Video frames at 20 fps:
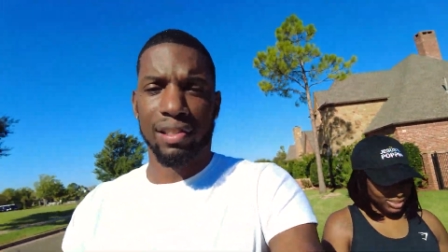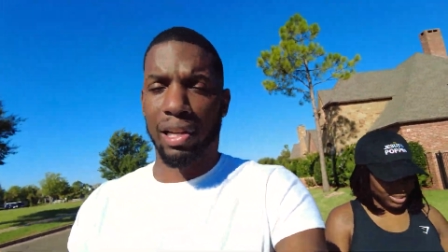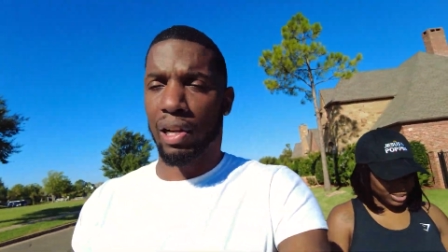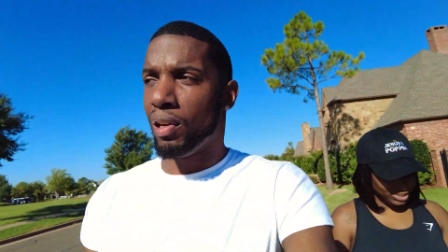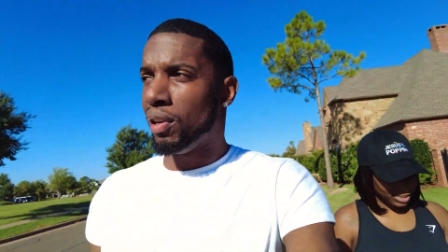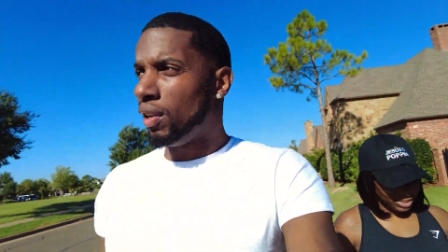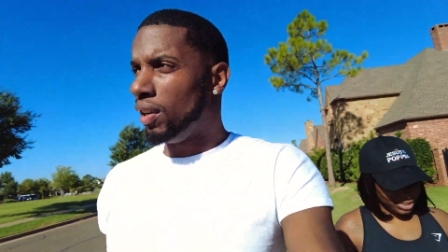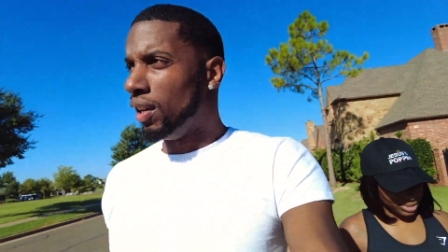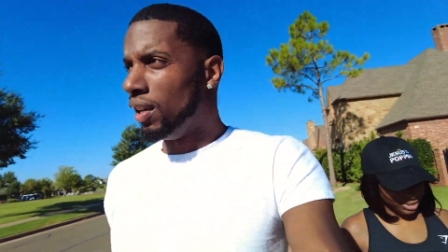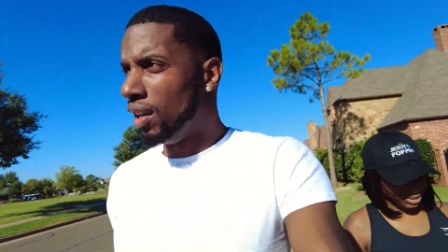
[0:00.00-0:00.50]

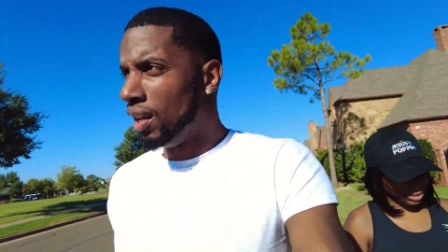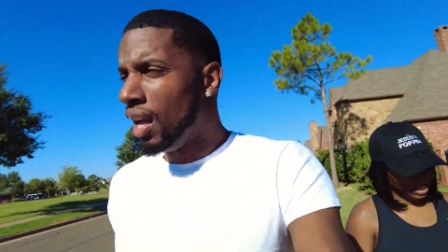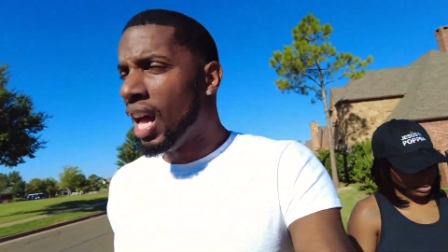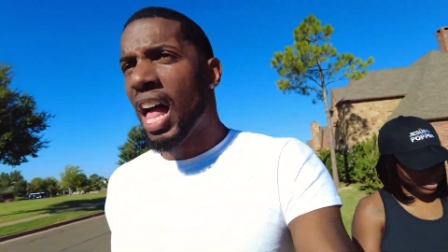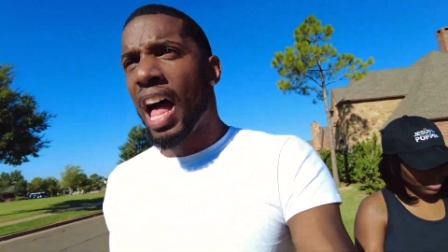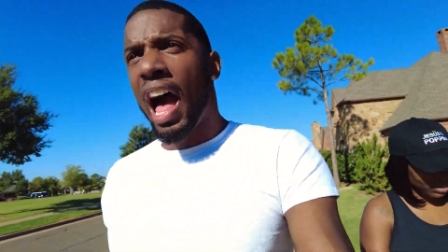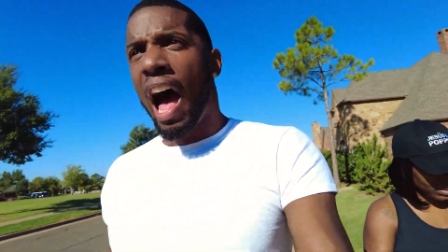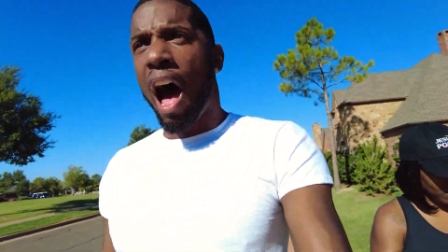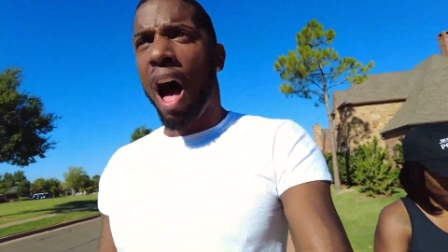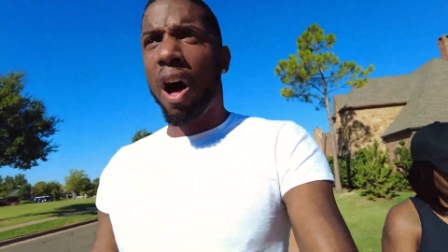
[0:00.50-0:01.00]
So
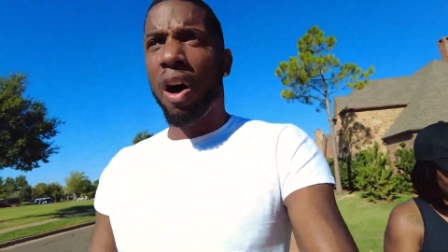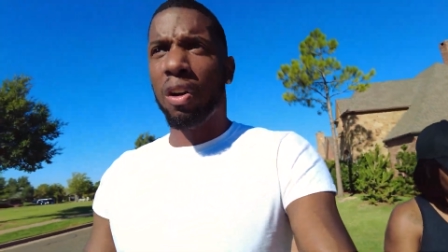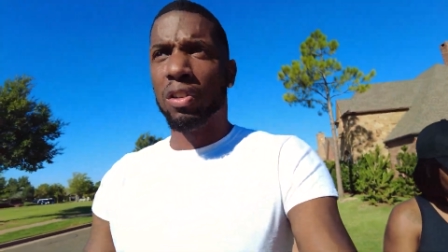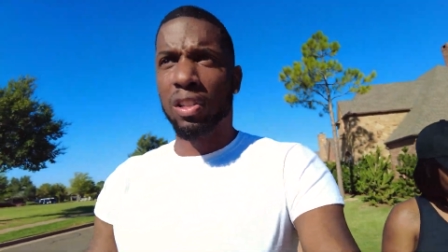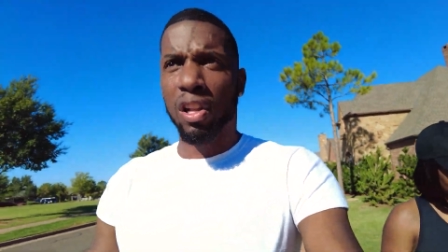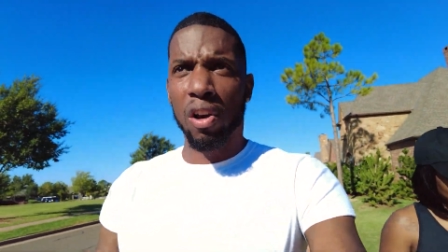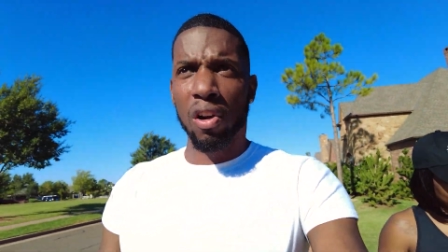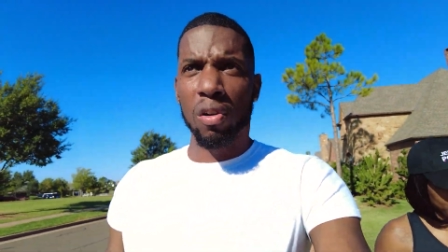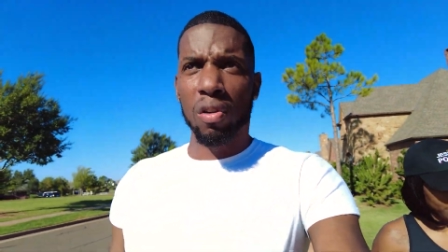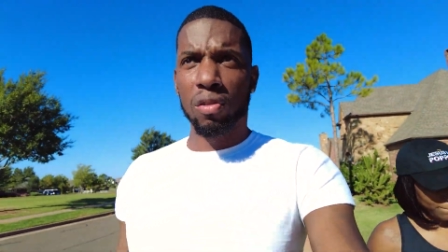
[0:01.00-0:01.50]
I
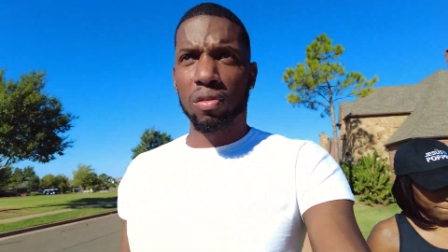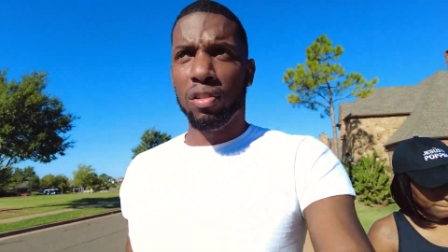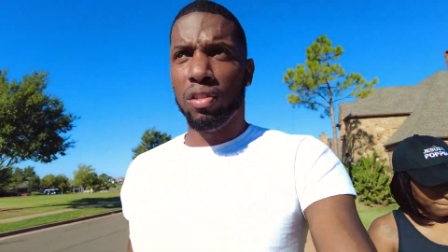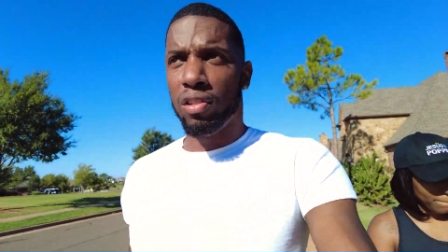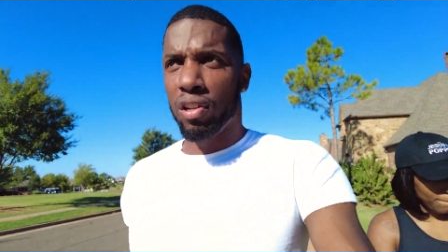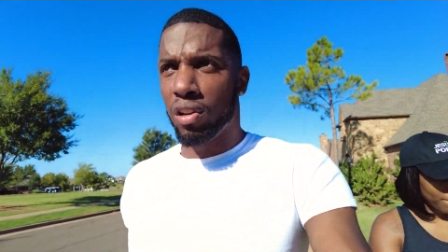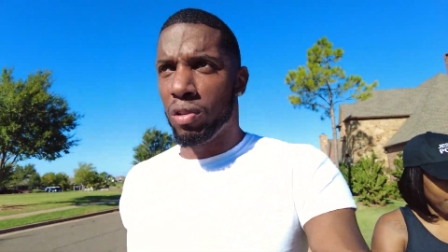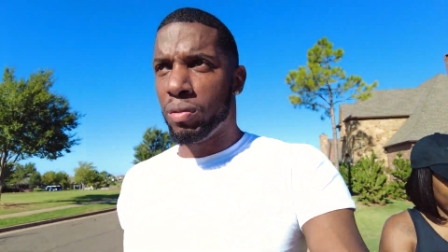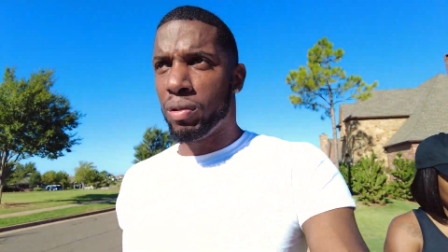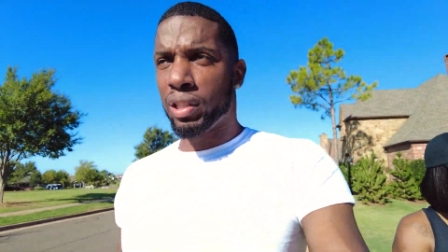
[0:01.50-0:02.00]
don't know,
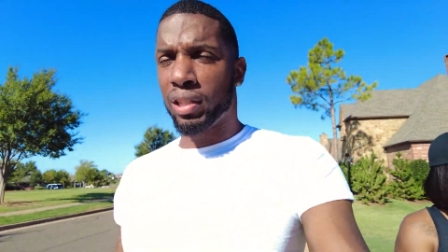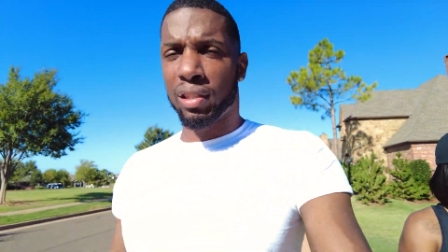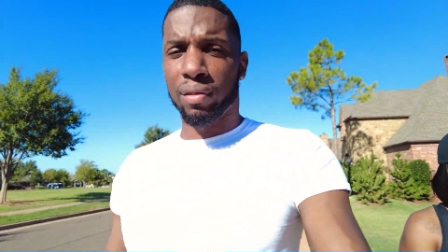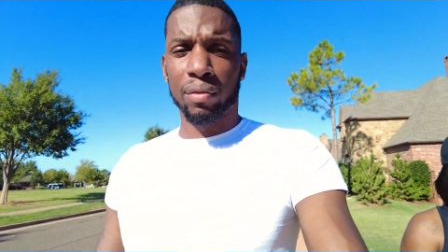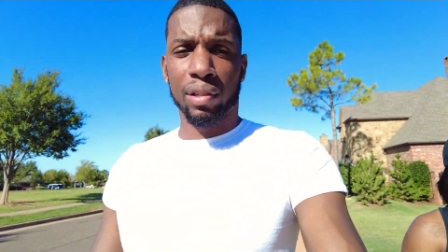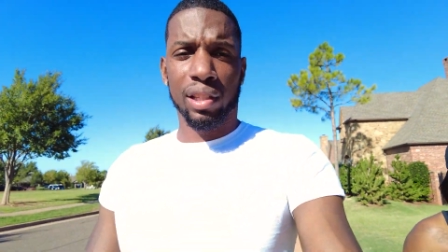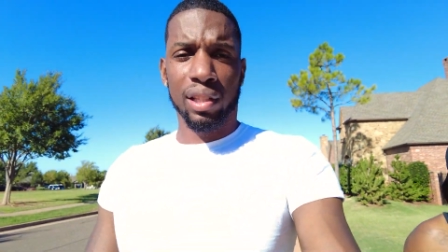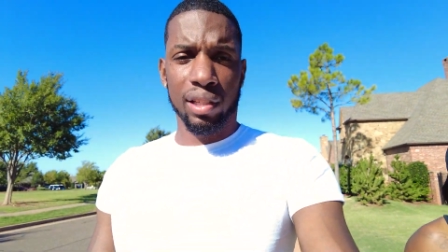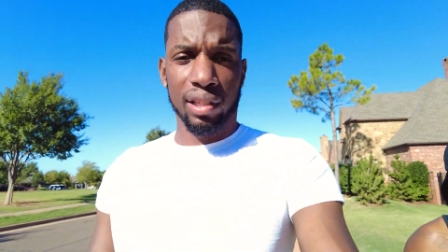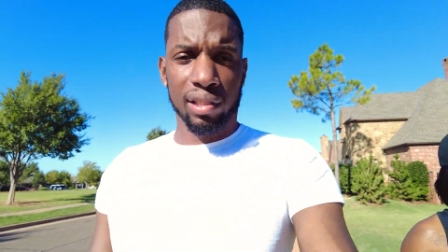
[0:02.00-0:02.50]
you know, what,
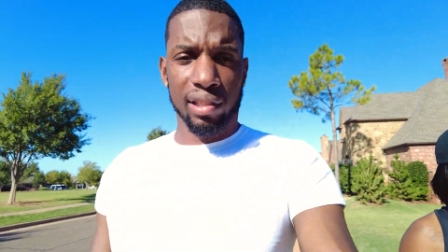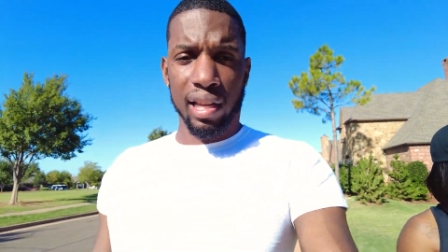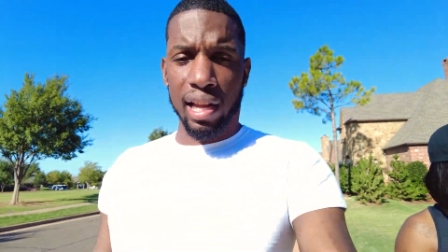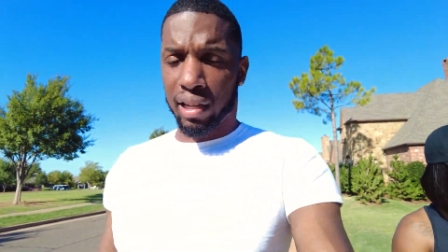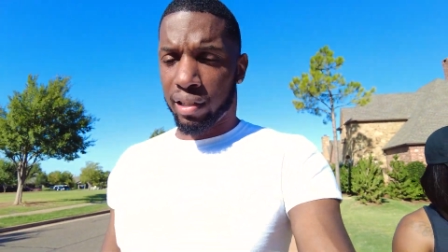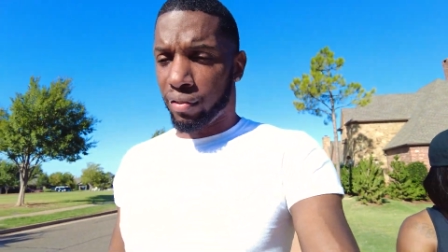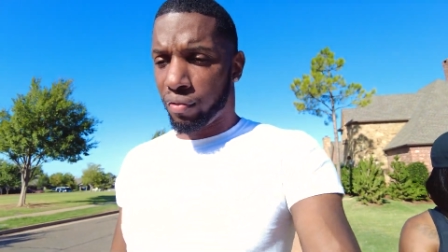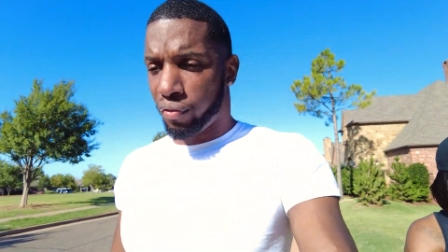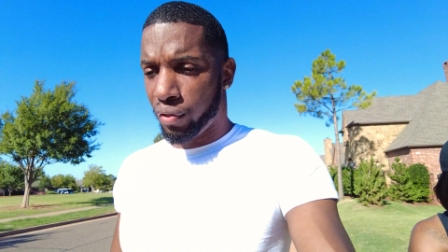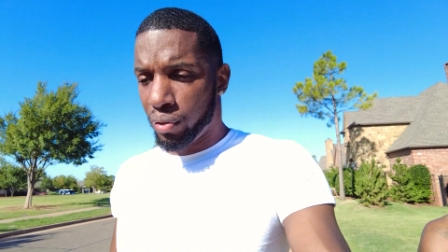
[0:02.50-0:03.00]
what these
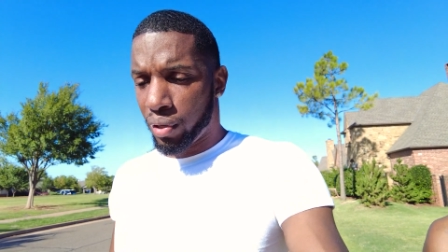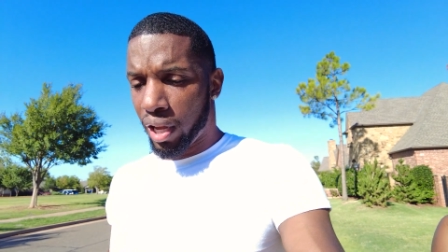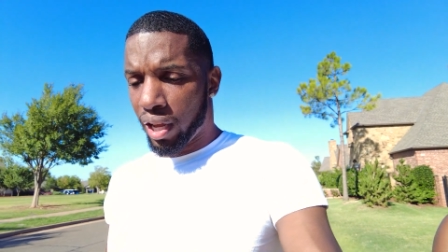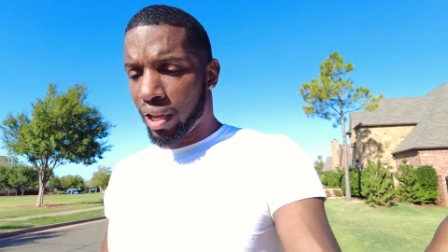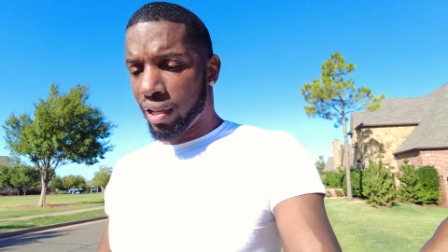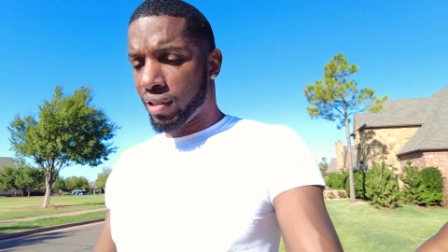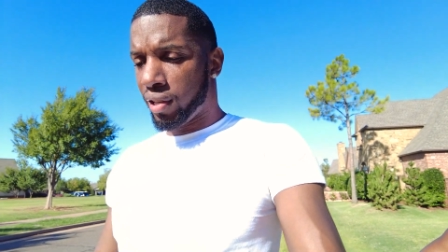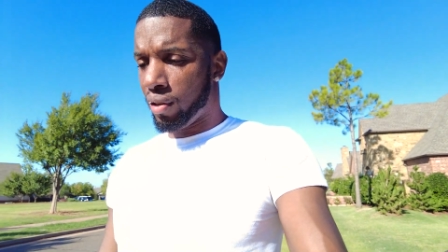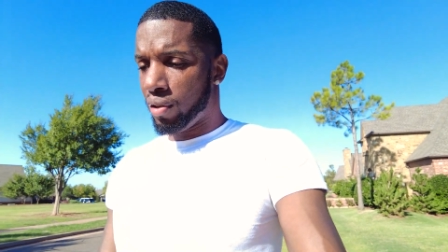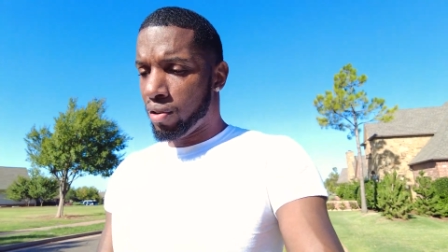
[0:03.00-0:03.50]
next few
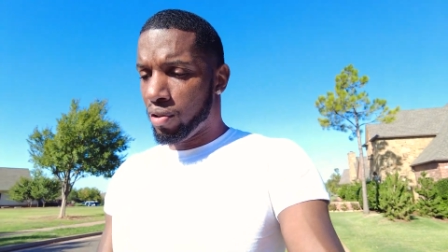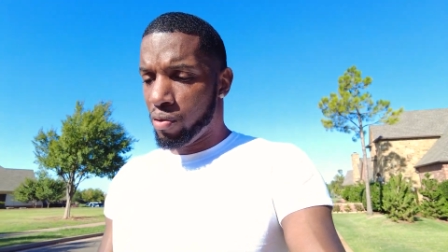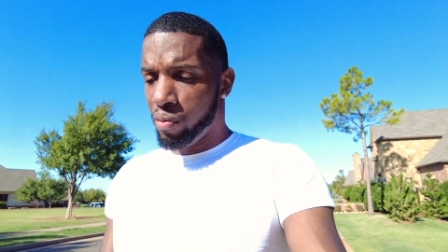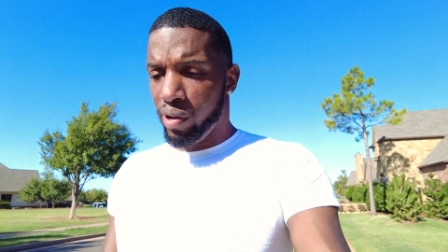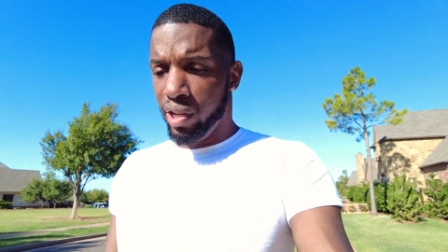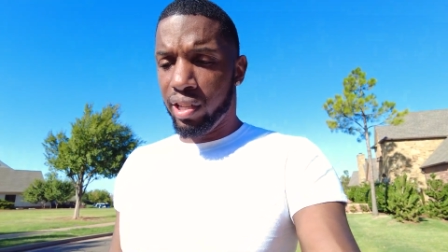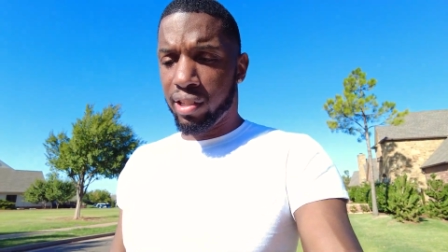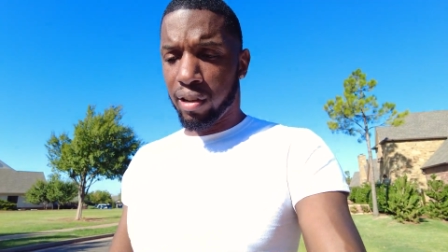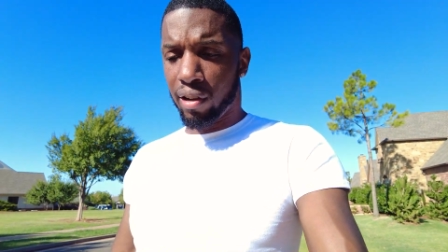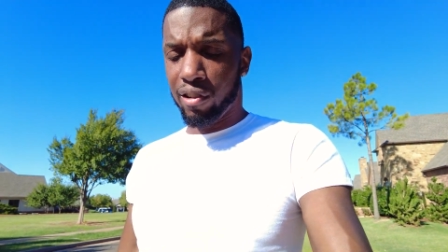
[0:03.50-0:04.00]
days, whole
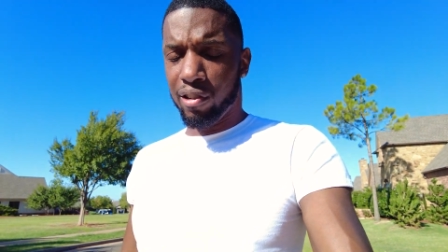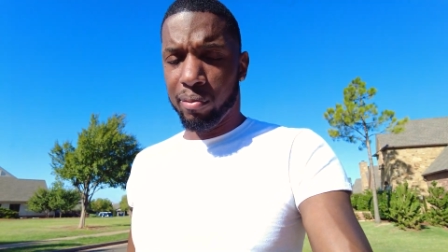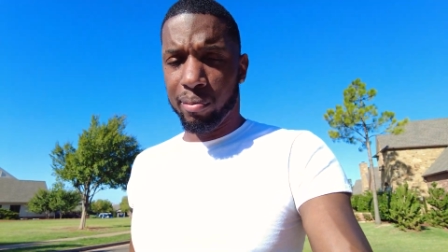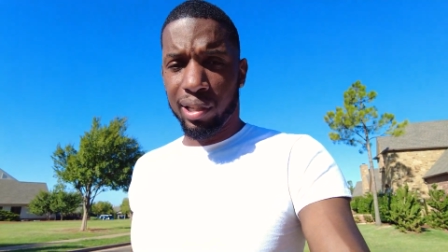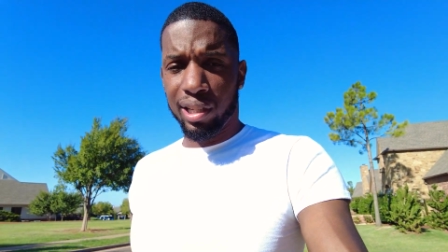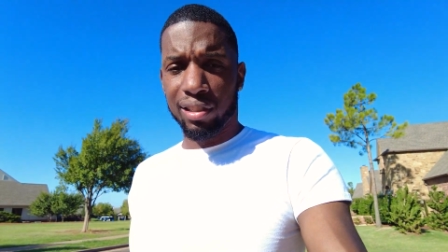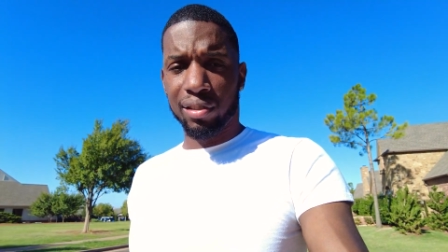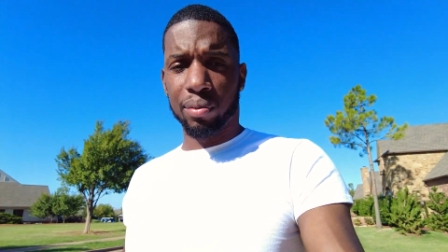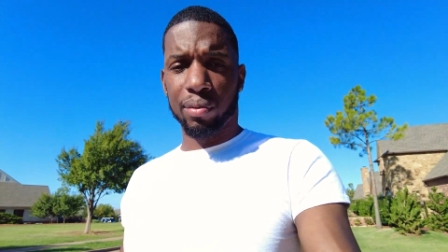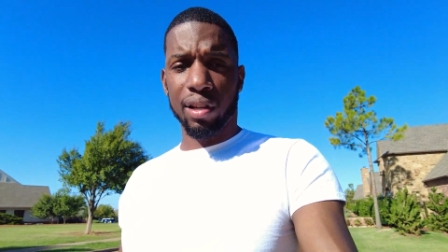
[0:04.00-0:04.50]
weeks, whole
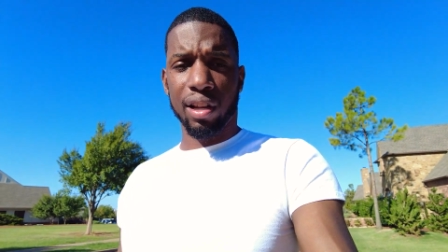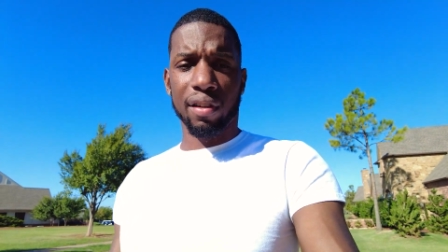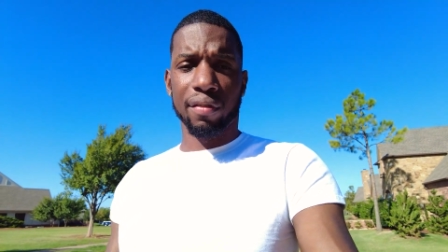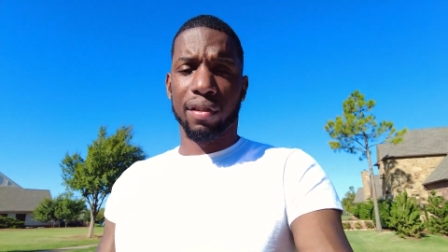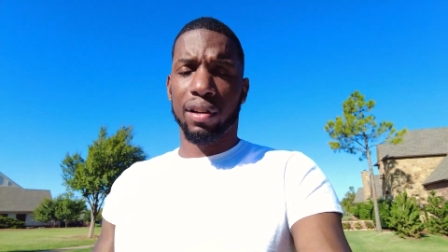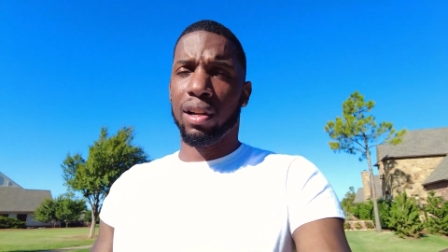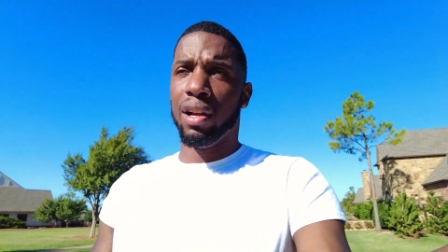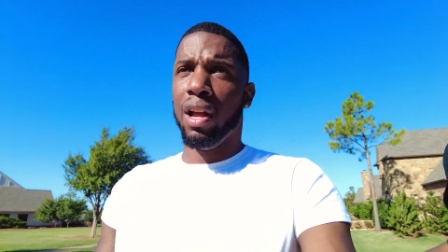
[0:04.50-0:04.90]
months, whatever.